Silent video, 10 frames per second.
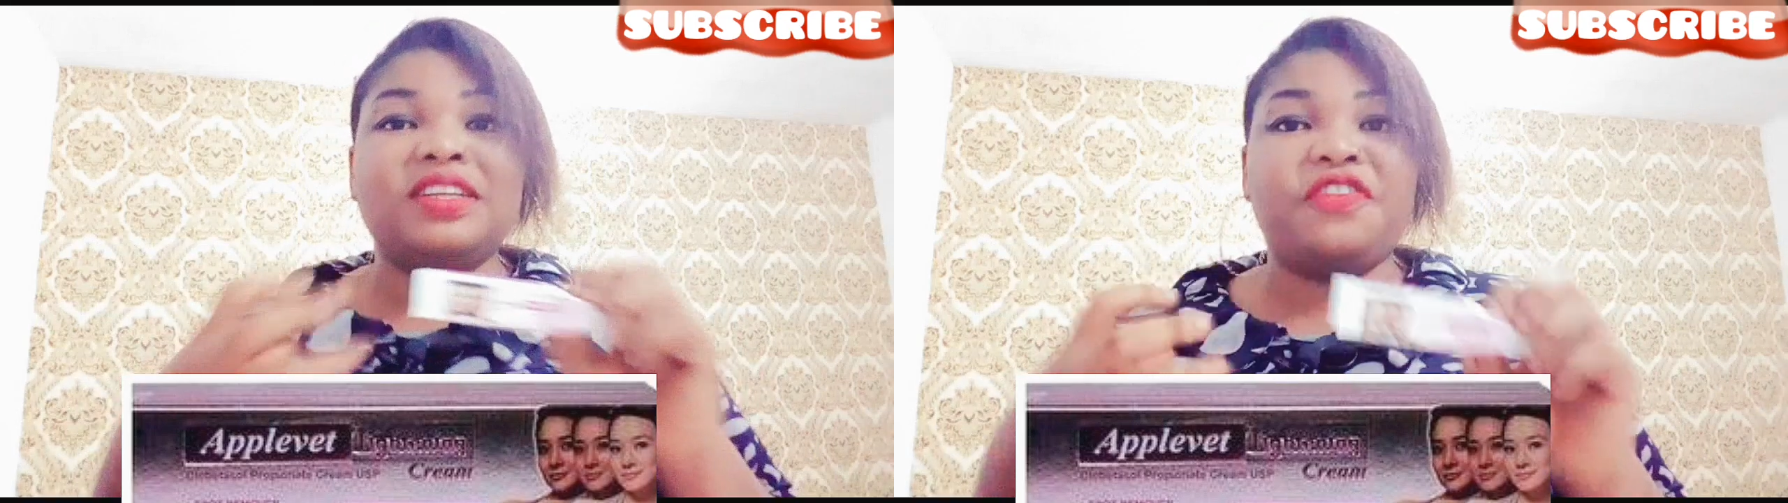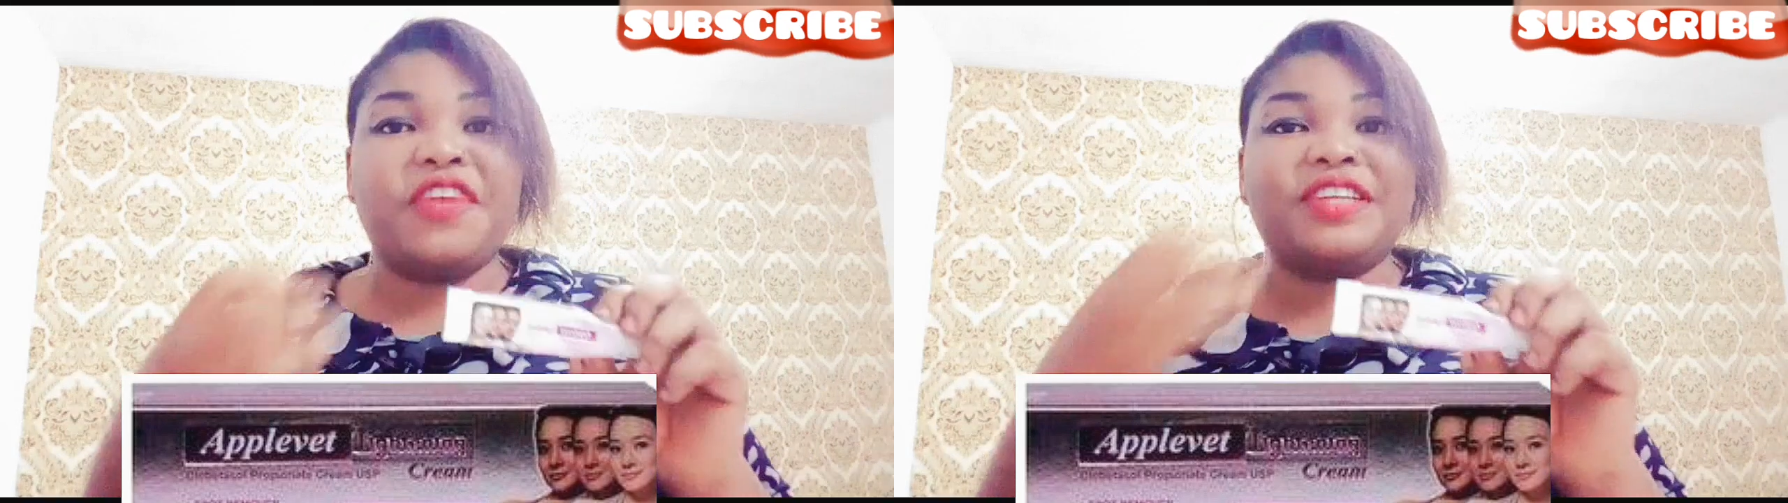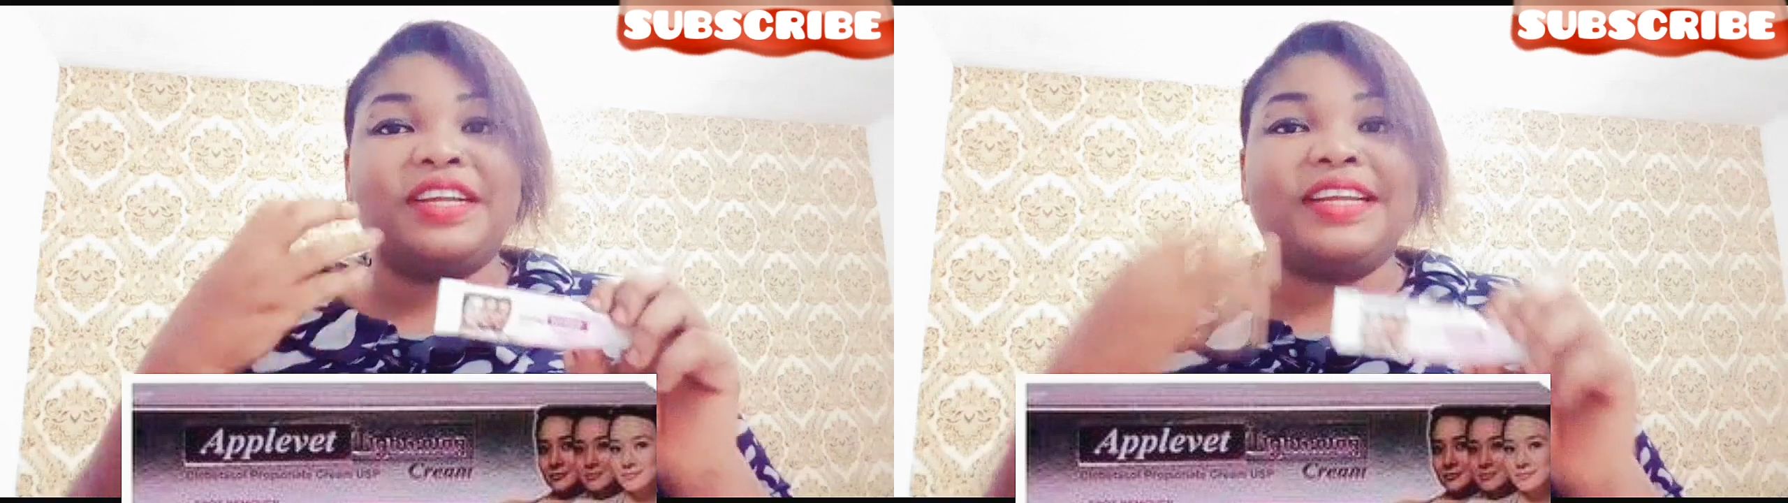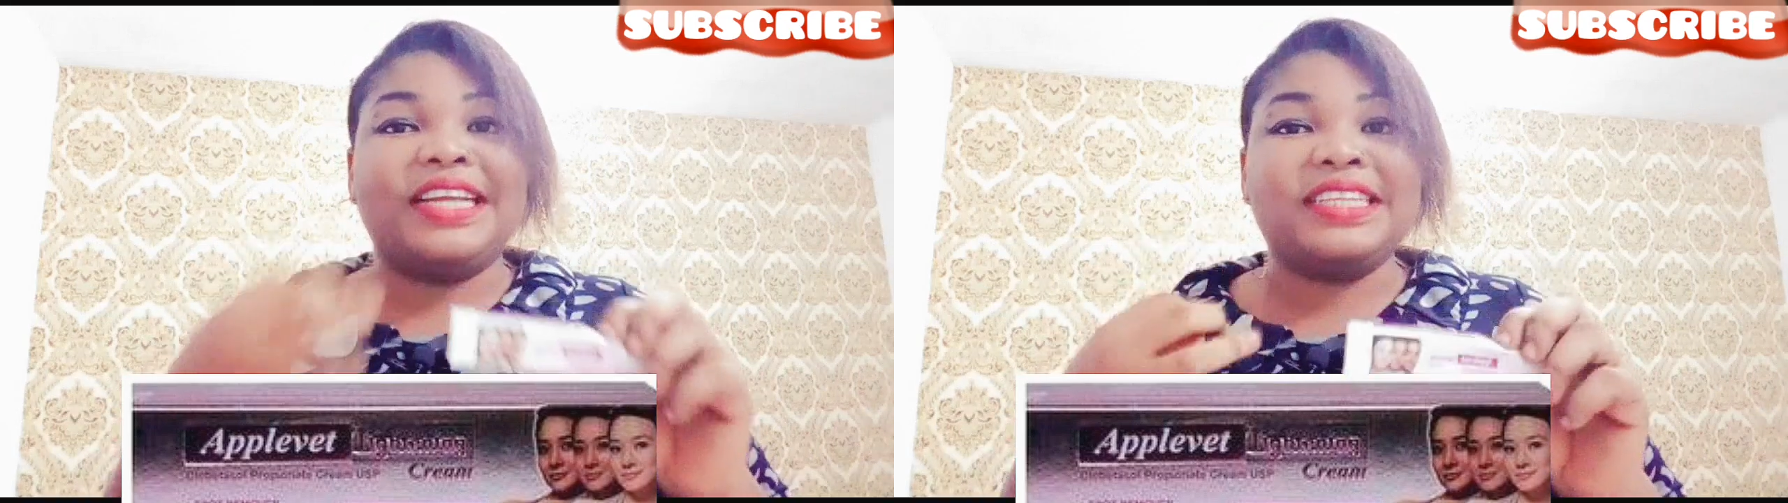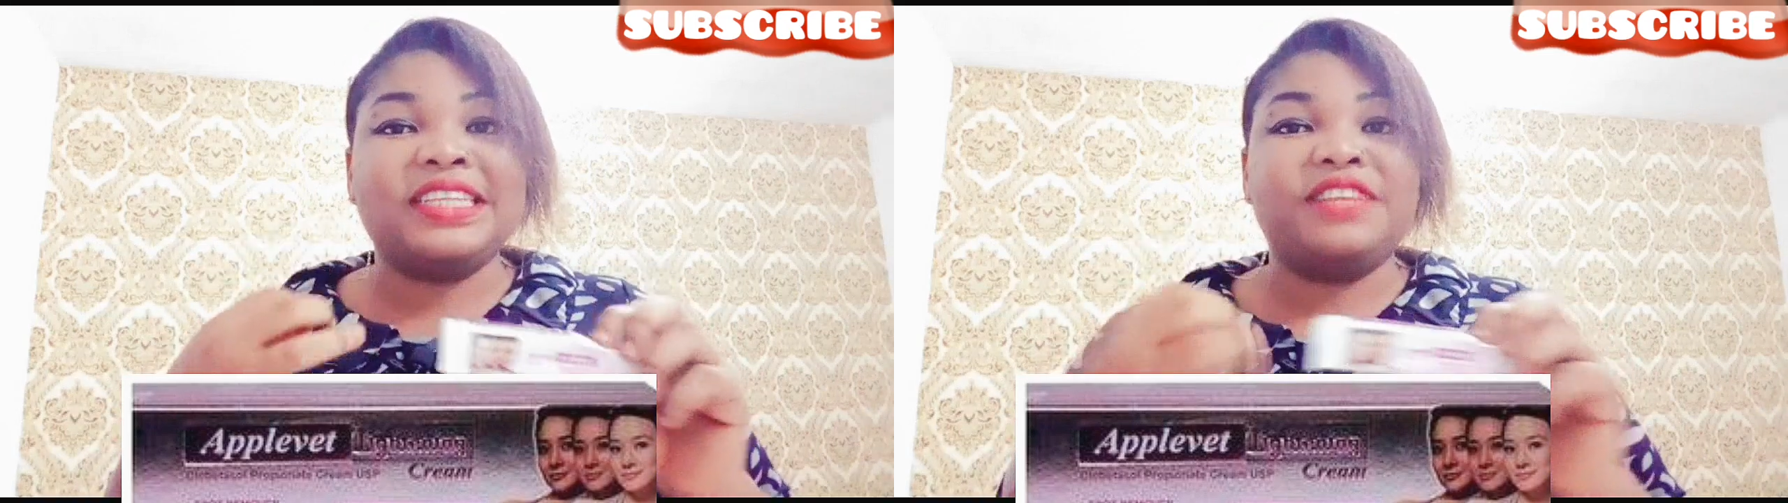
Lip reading: effect and lightening